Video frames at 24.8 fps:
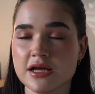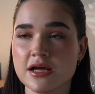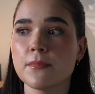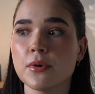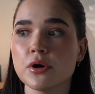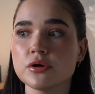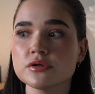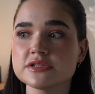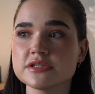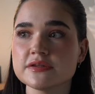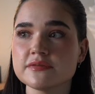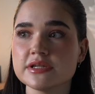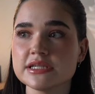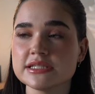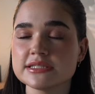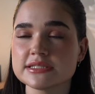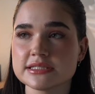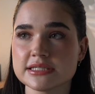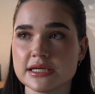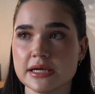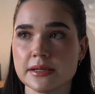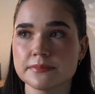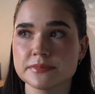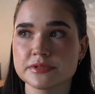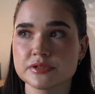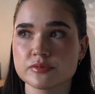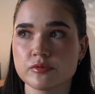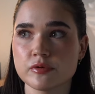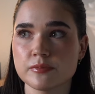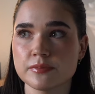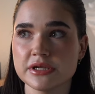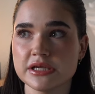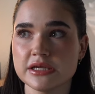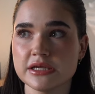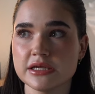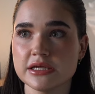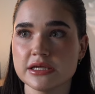Most of these tips will
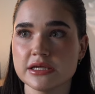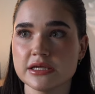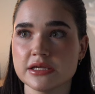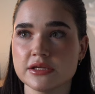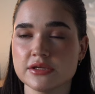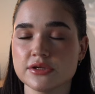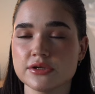be,